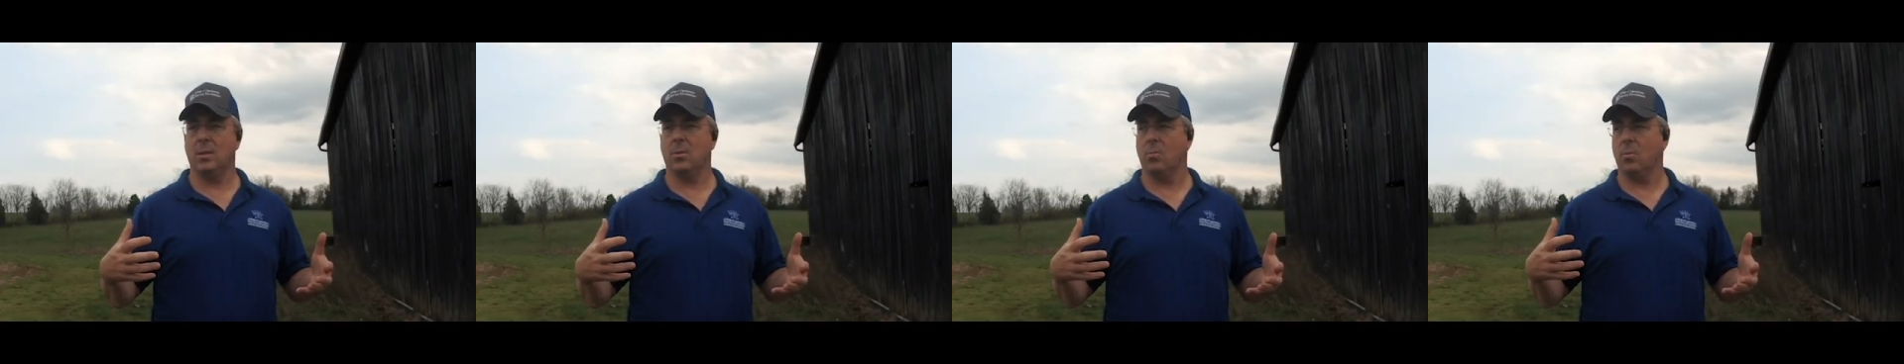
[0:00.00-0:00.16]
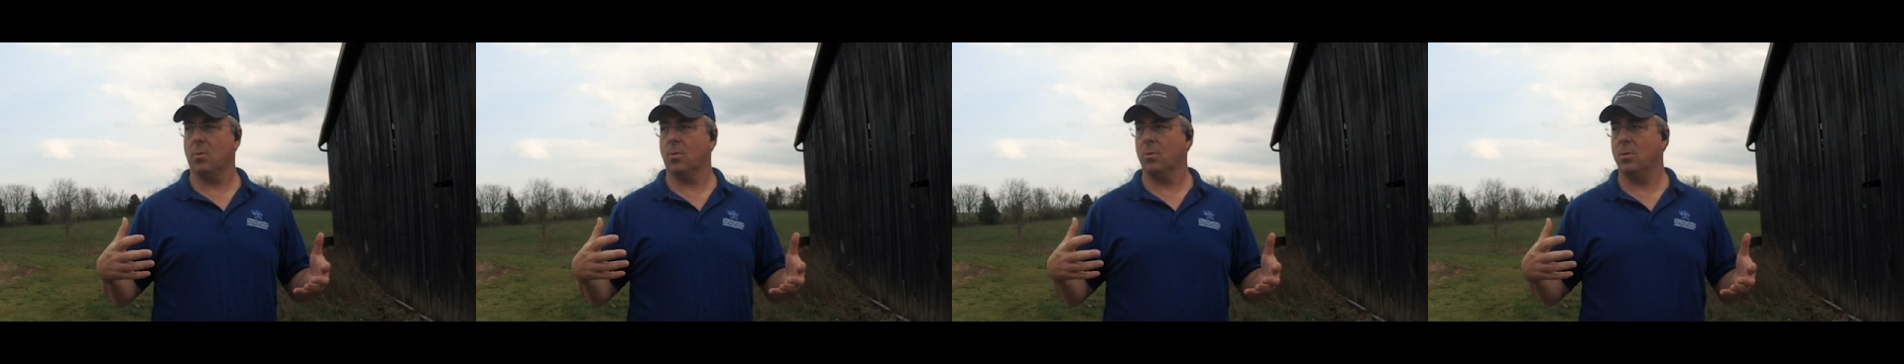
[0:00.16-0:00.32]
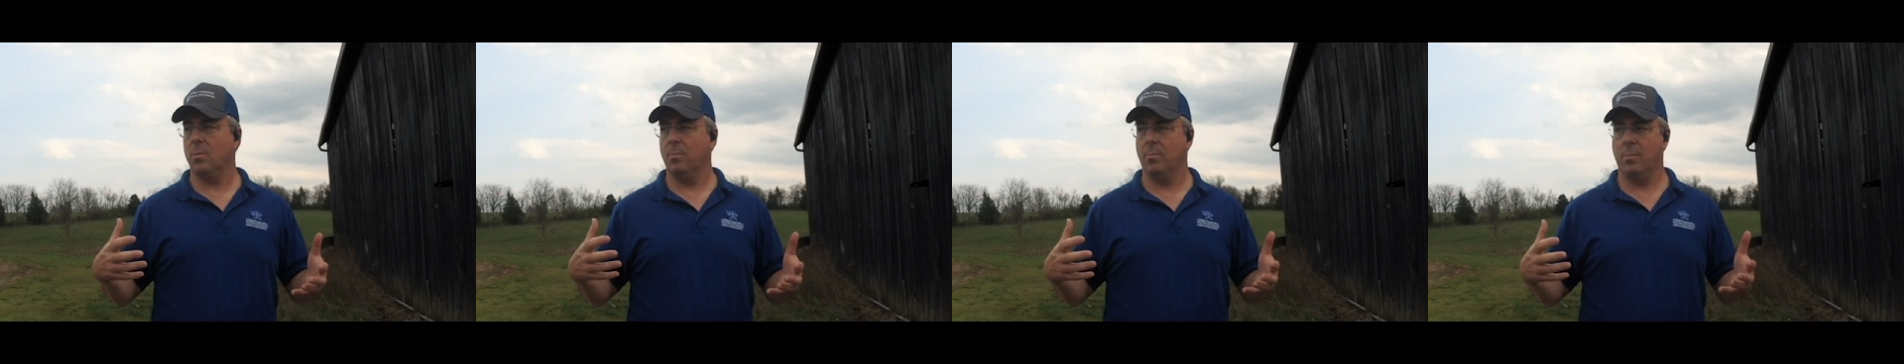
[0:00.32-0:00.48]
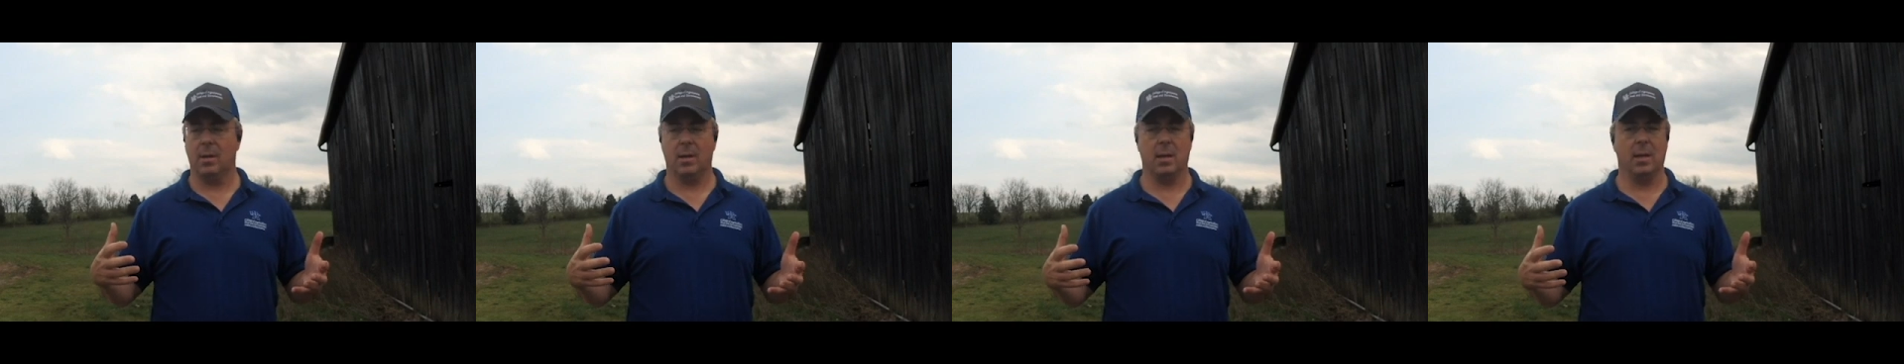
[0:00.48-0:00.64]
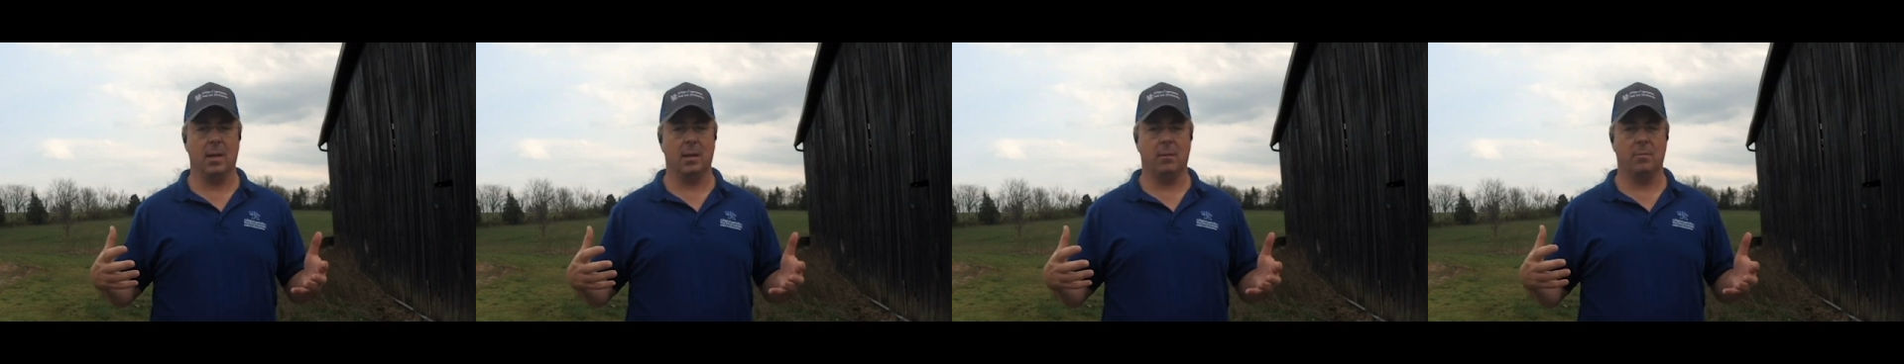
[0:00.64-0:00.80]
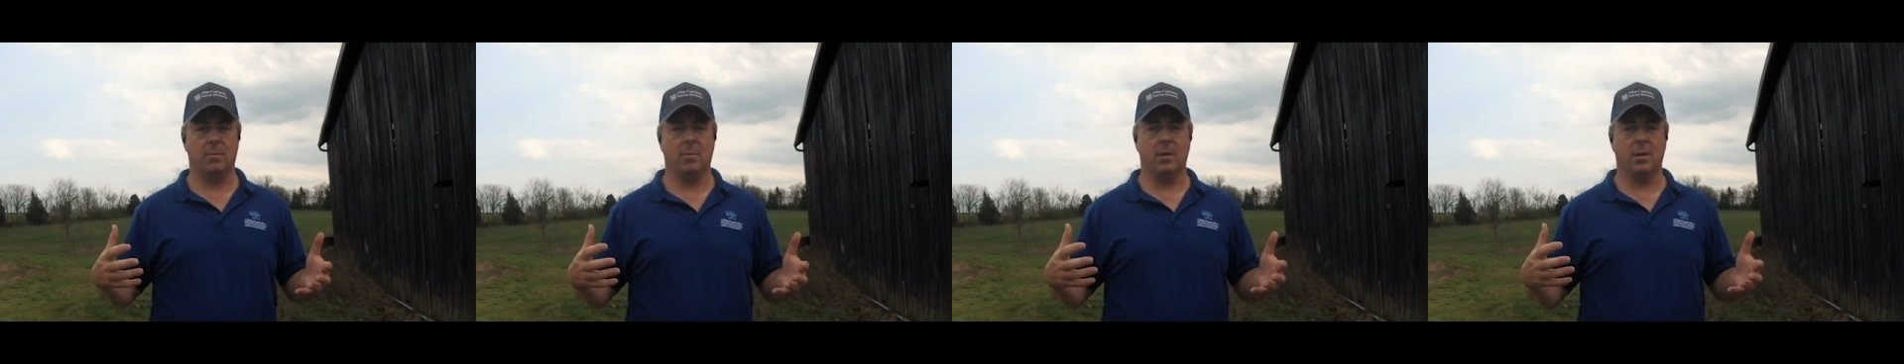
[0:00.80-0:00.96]
that we're in the
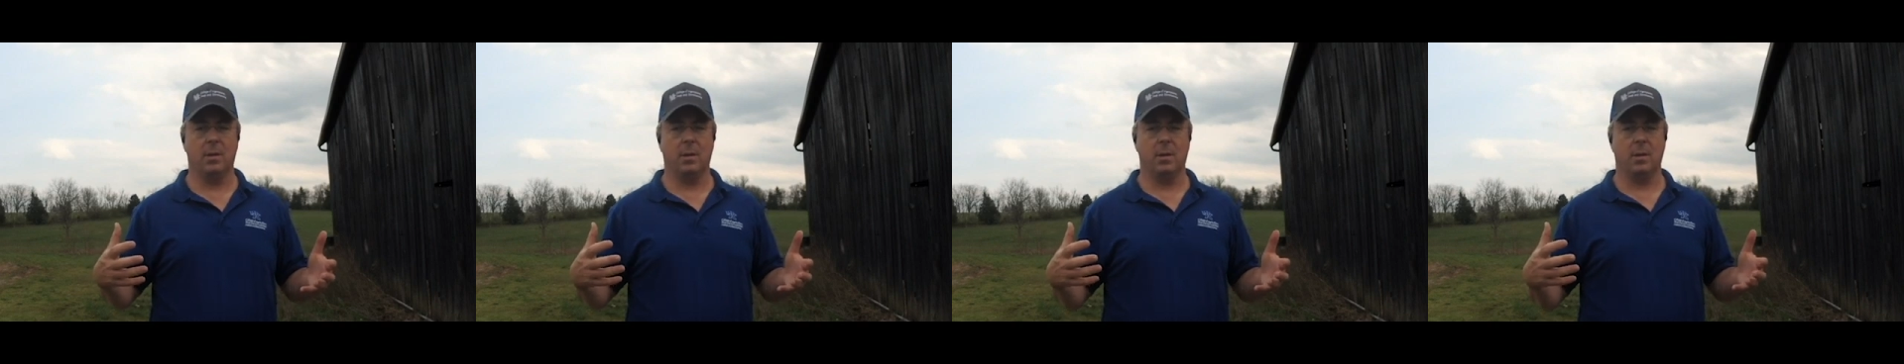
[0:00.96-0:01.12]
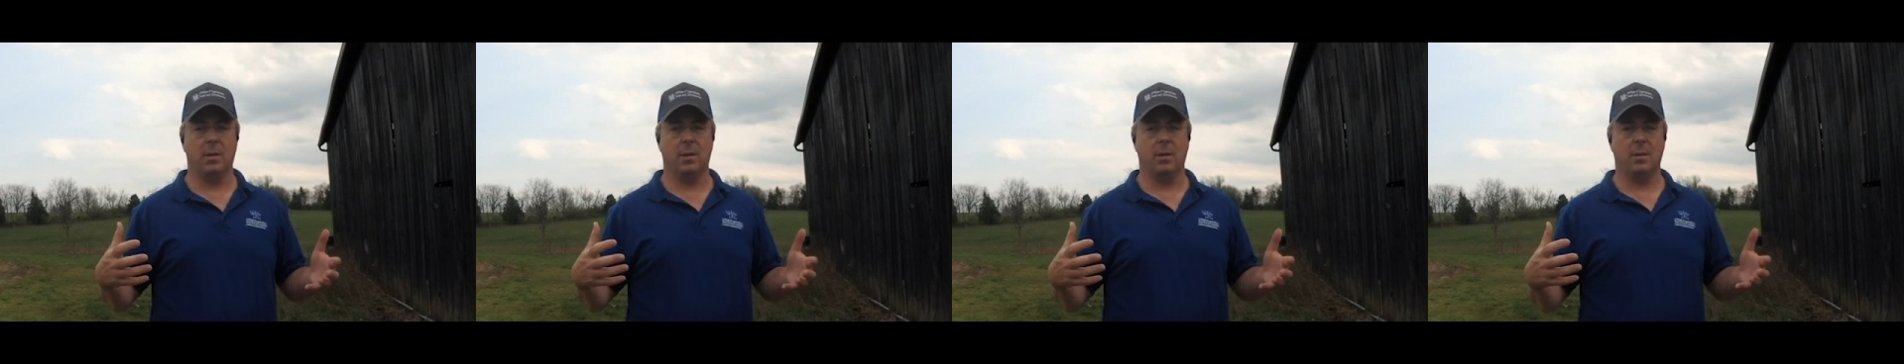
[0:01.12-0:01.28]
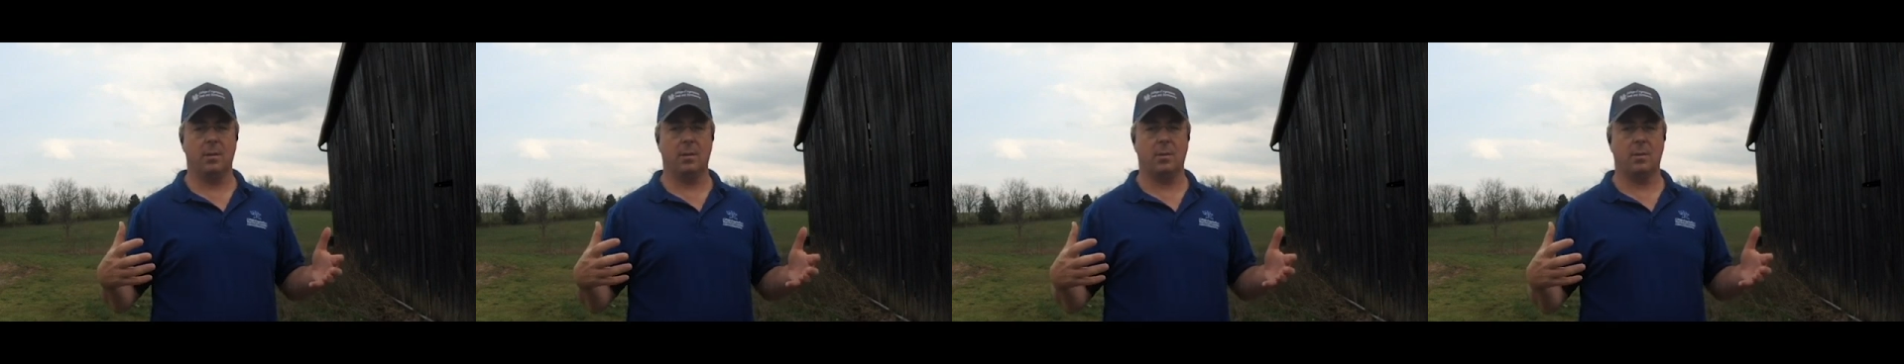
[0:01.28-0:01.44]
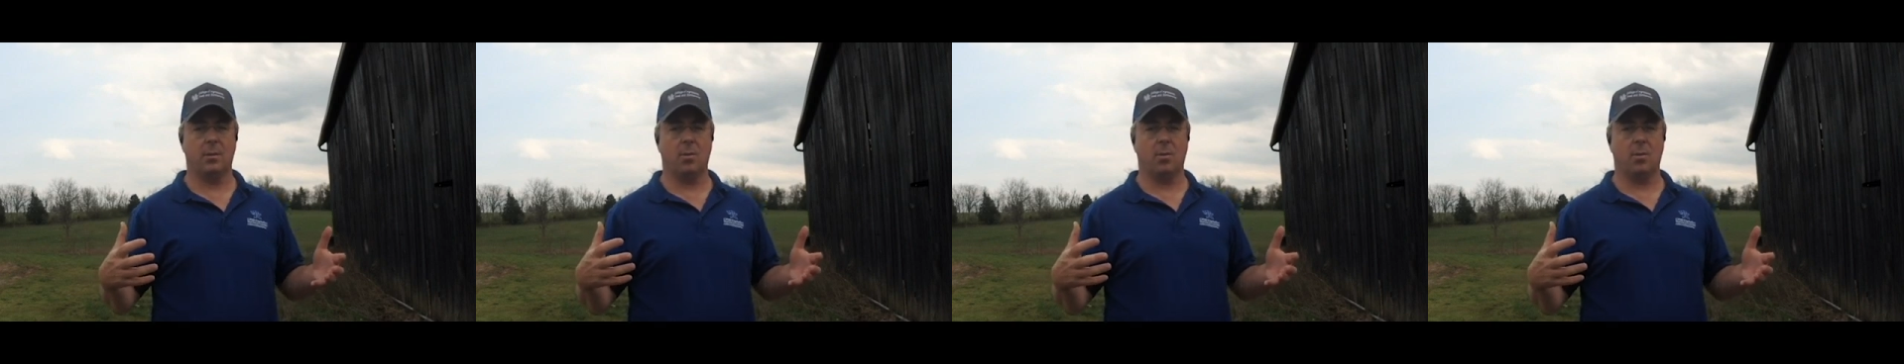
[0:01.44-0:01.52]
middle of the